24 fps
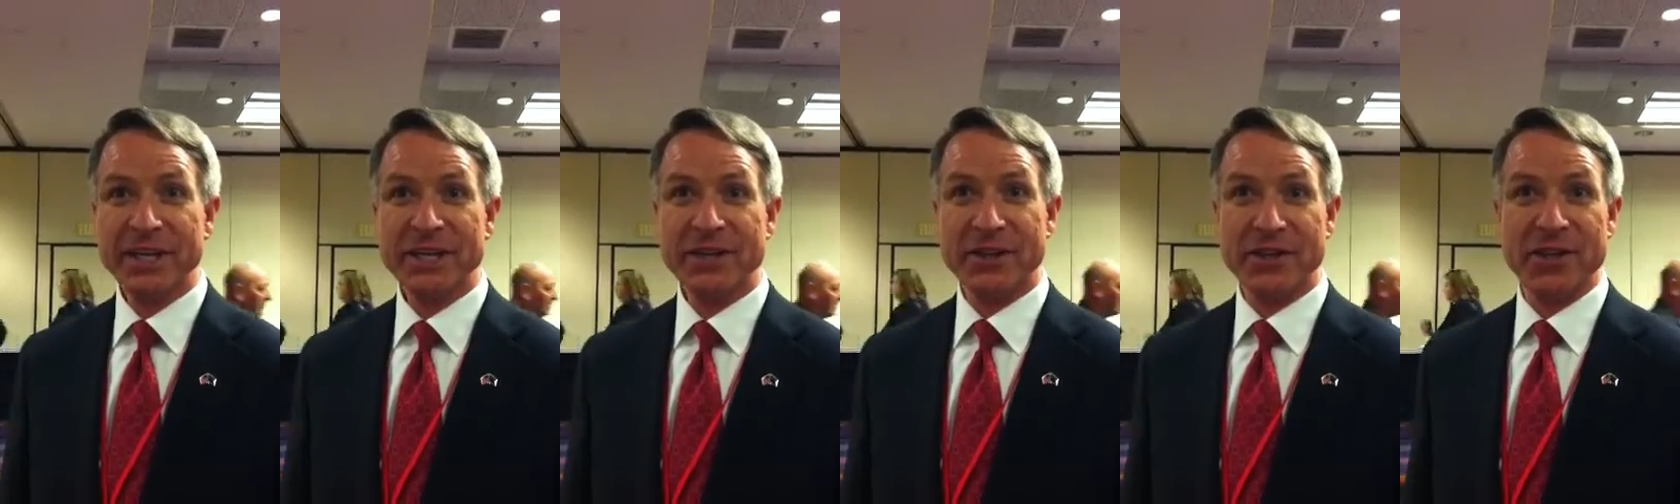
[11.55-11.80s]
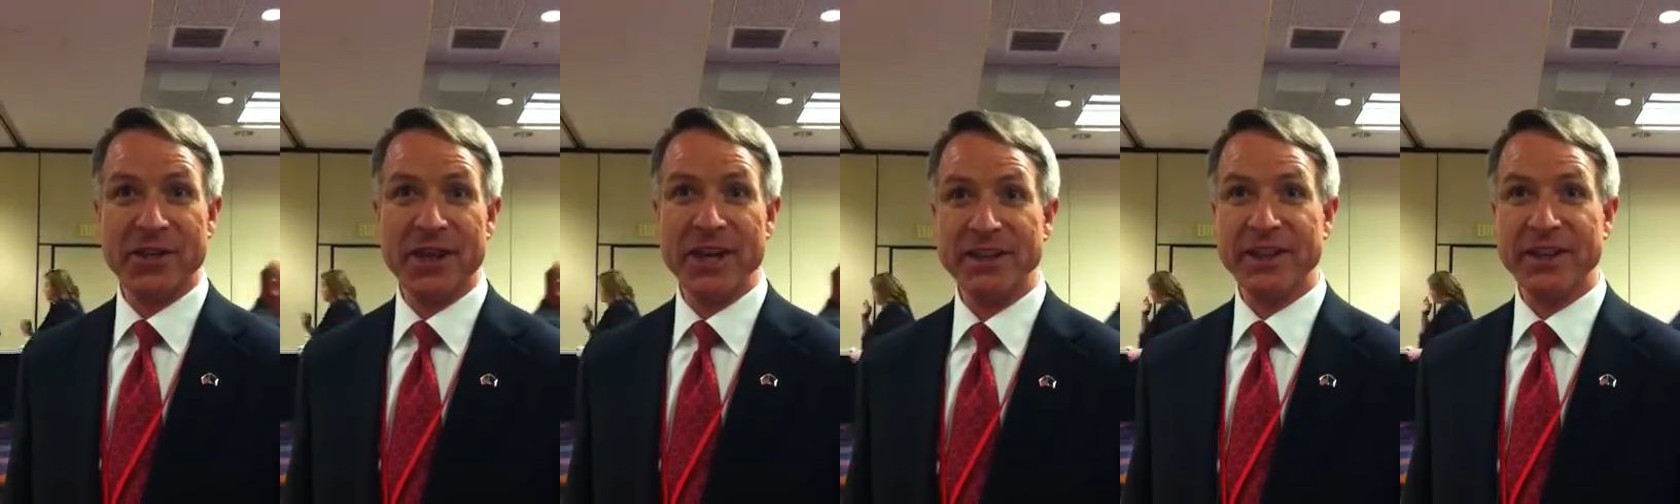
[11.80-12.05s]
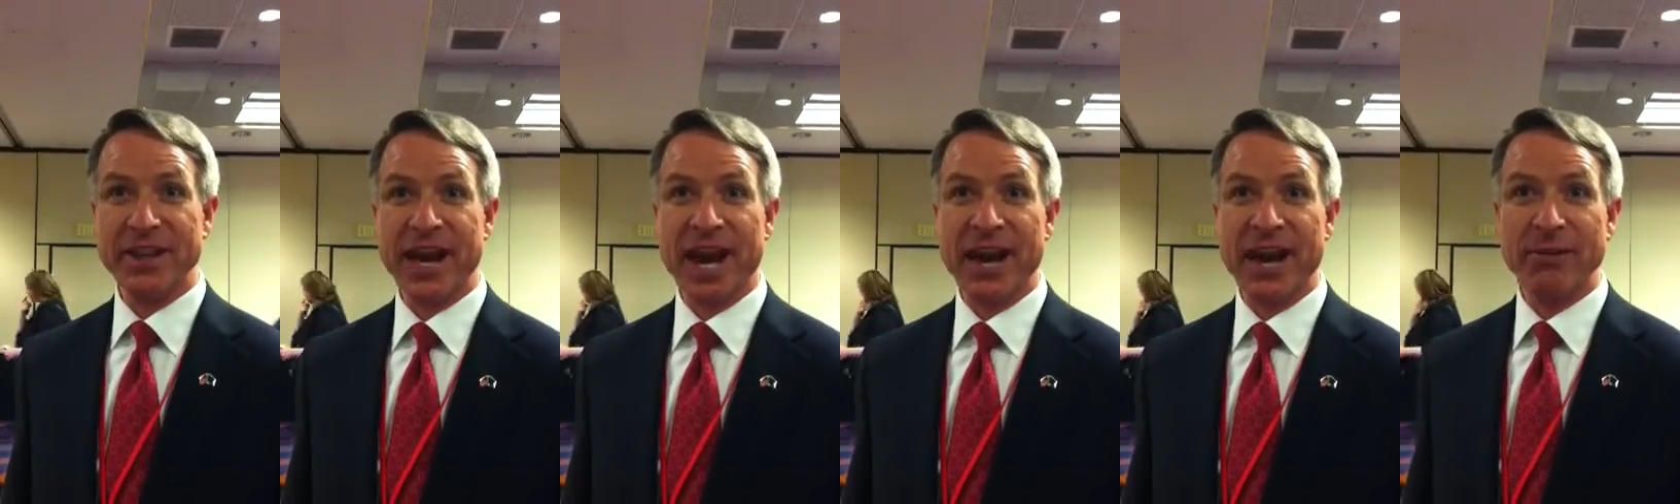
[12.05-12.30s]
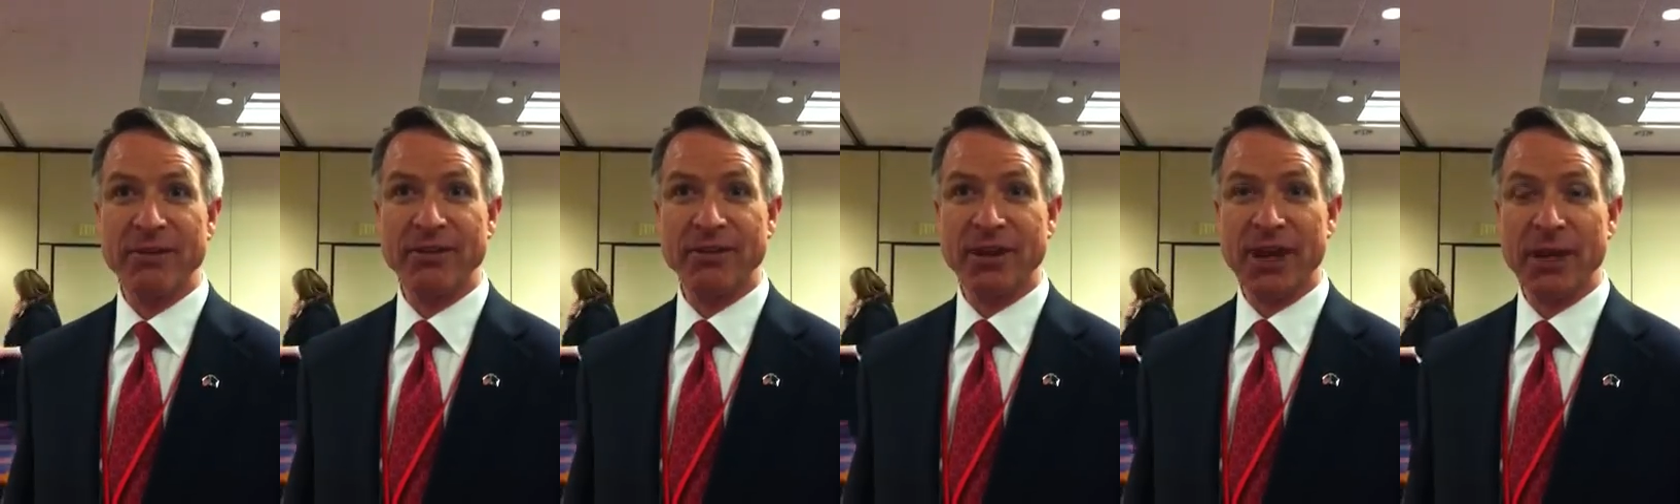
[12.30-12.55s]
To think that
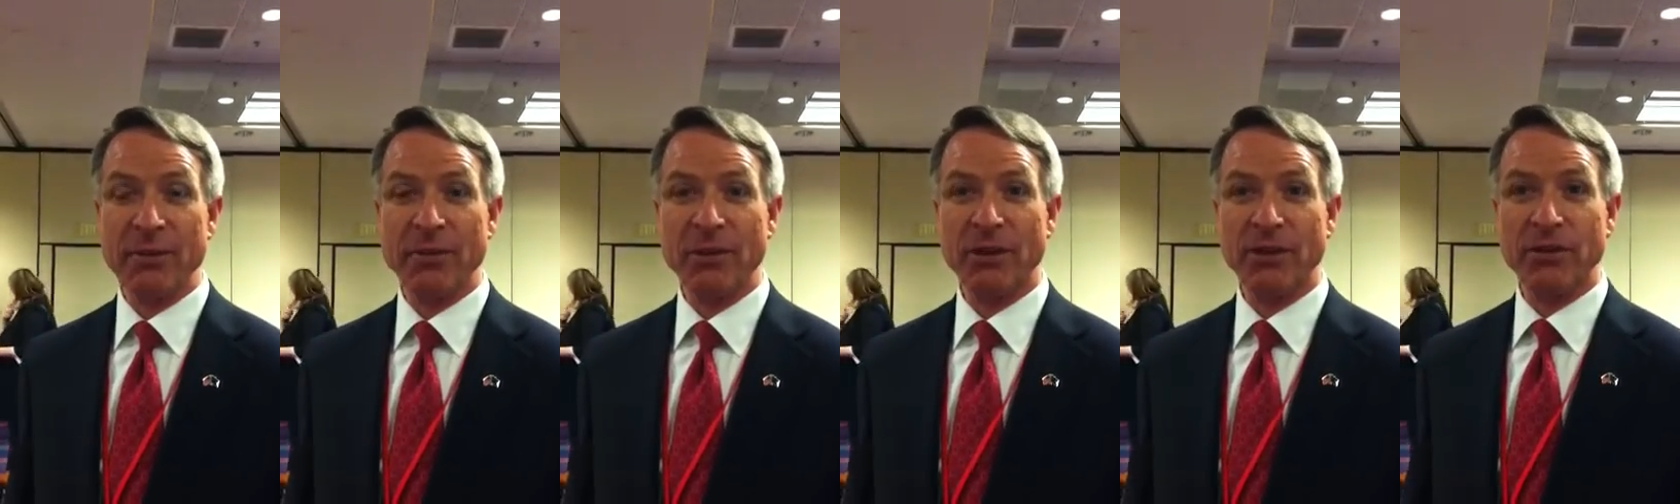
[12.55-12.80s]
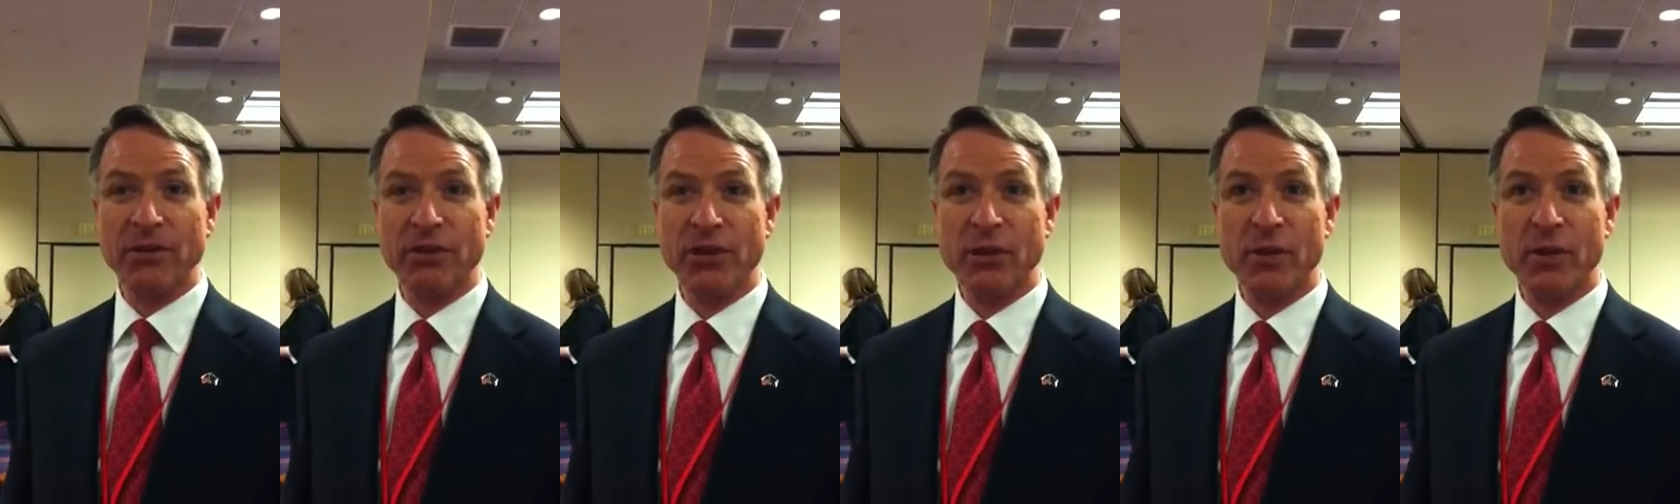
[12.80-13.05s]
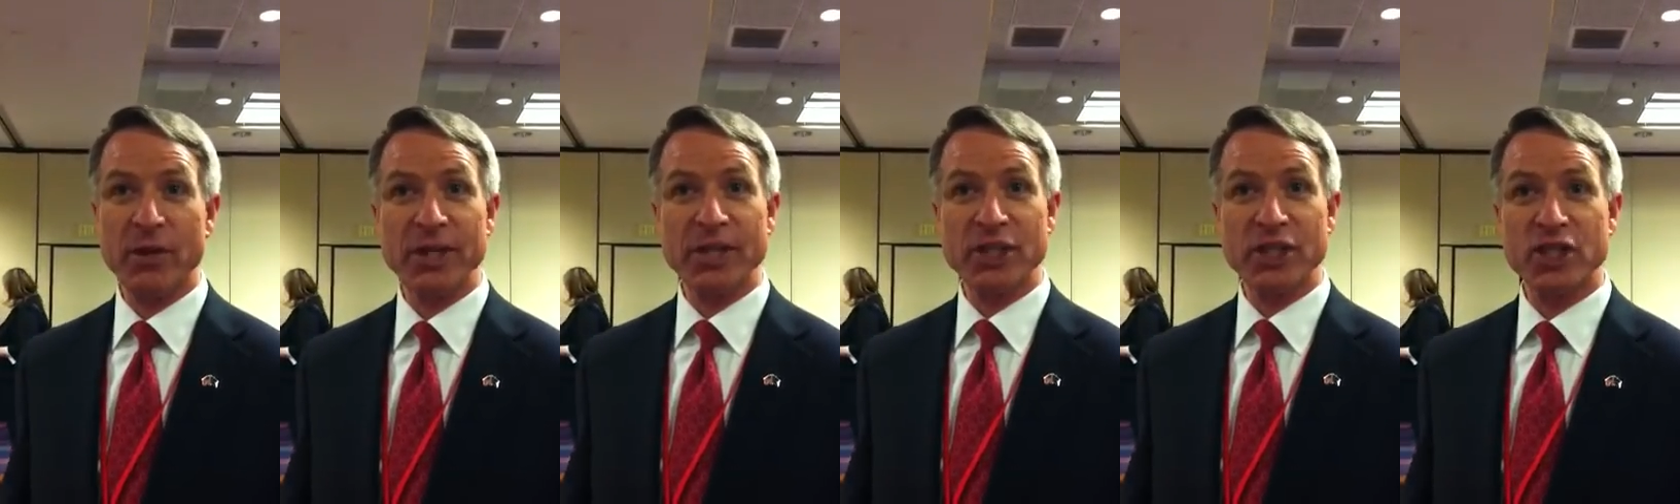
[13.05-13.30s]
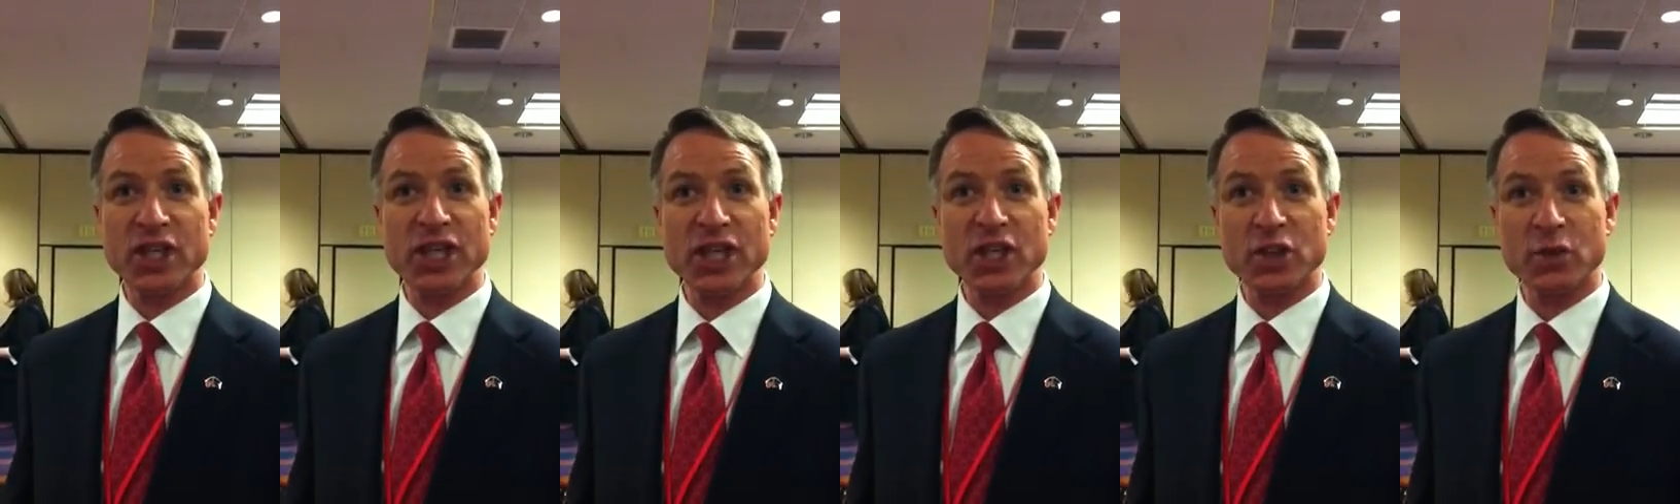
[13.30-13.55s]
I was able to, in
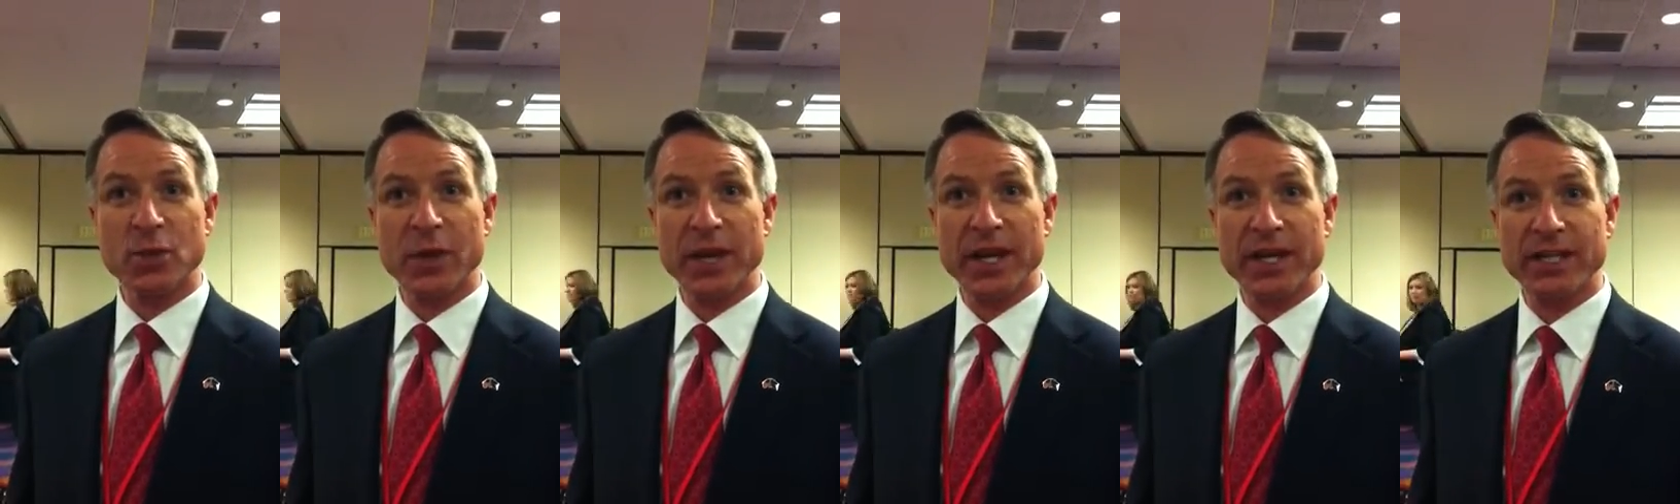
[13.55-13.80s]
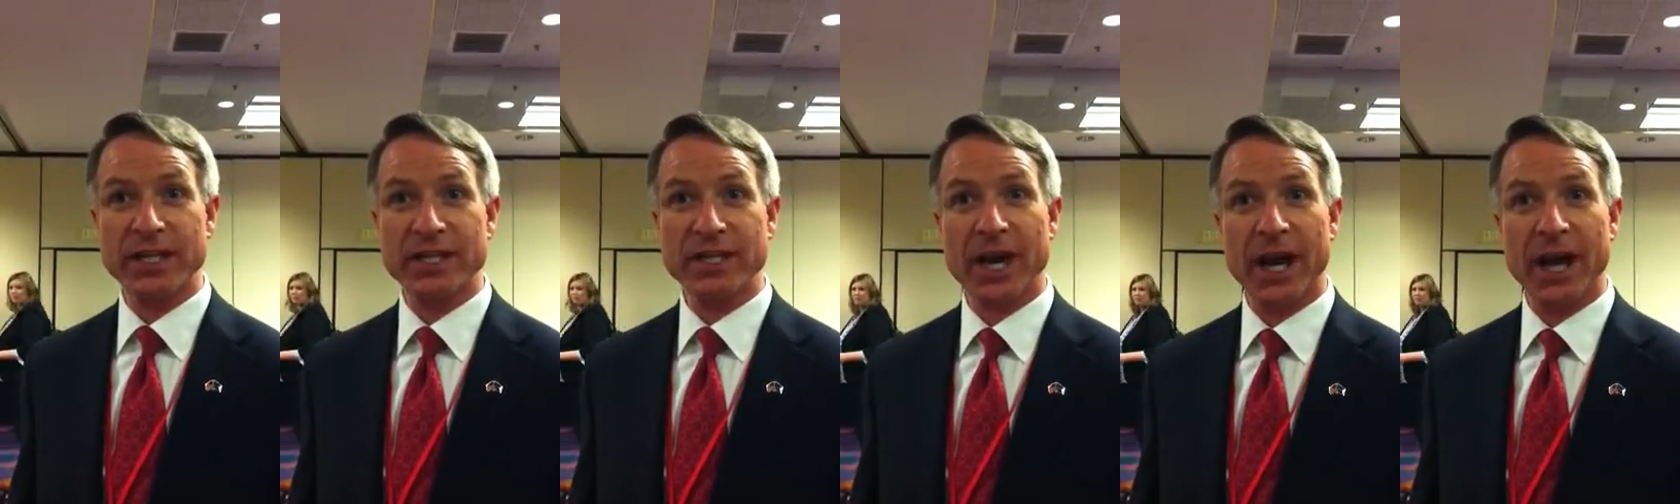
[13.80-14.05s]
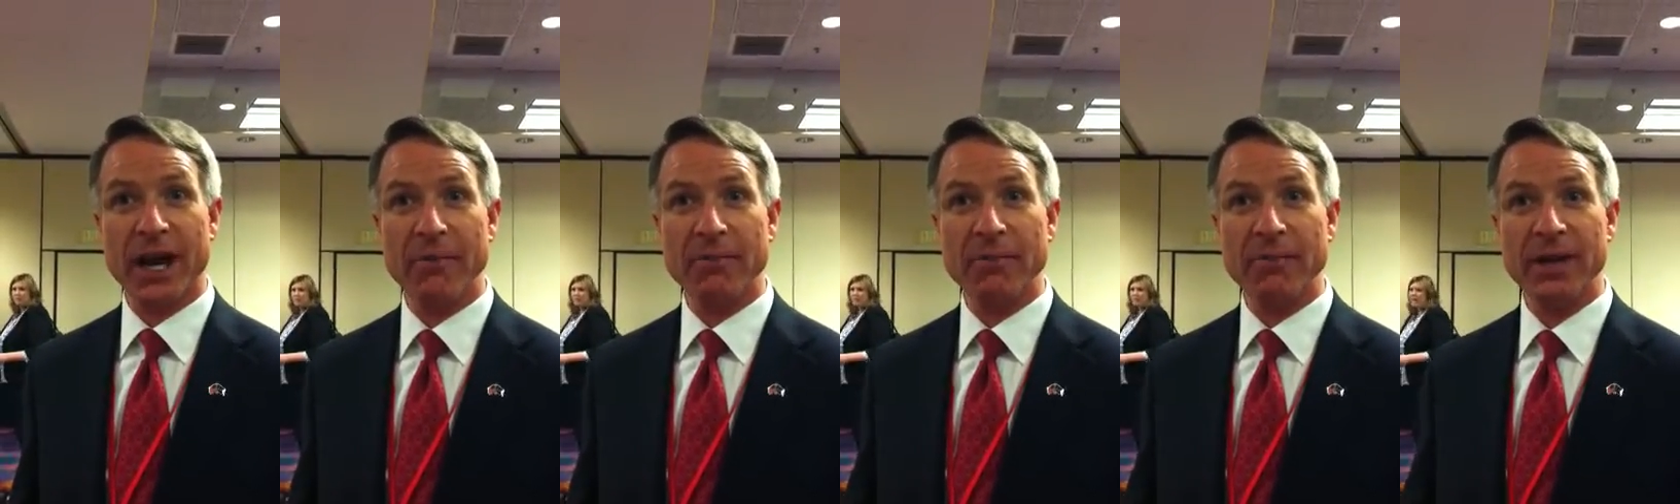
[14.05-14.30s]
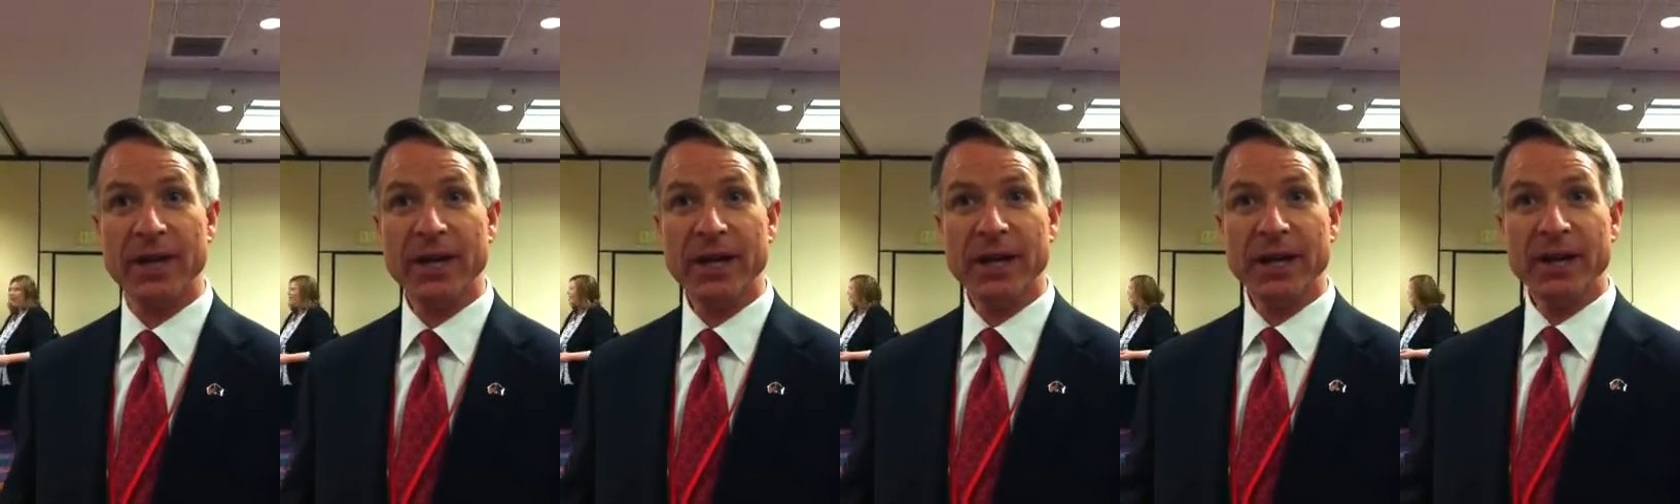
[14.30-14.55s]
6 weeks,
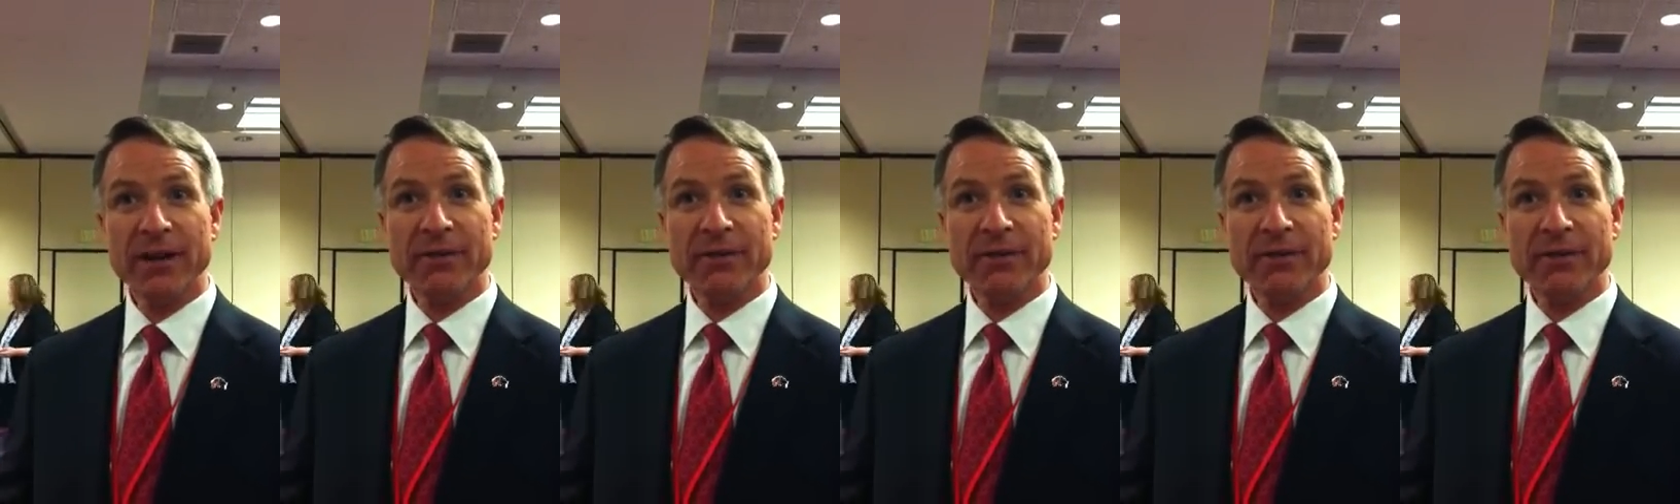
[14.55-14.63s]
come